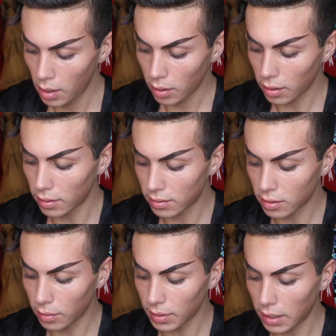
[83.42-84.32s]
I'm gonna
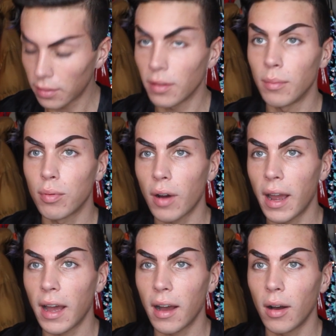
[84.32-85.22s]
sculpt under the
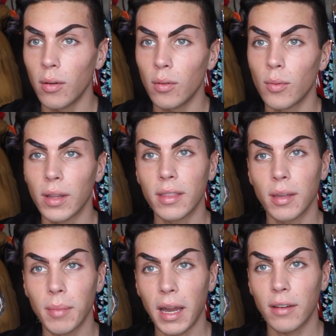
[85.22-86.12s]
brow with
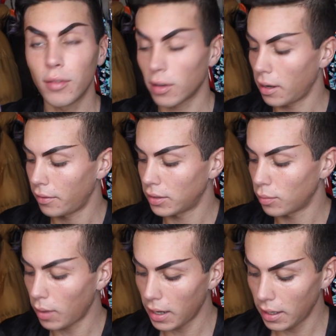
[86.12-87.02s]
the MAC Full Coverage
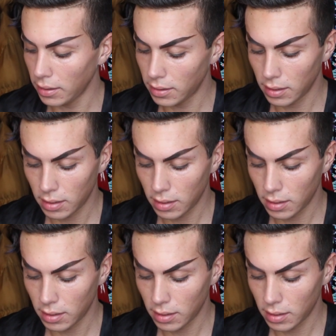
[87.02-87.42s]
White.